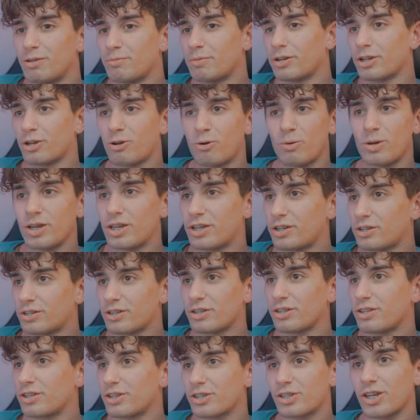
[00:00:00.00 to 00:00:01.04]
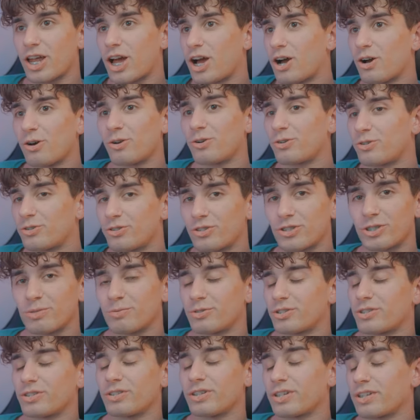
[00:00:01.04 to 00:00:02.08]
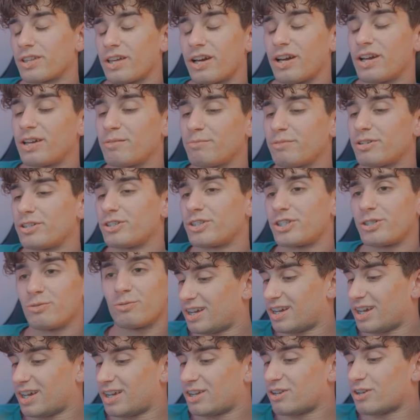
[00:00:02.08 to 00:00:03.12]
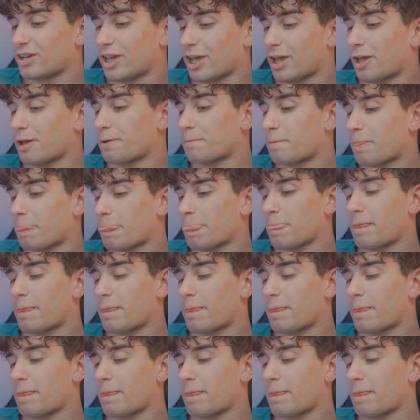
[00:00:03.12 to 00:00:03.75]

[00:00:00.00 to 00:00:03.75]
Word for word: my queen to this town or some shit like that but she and okay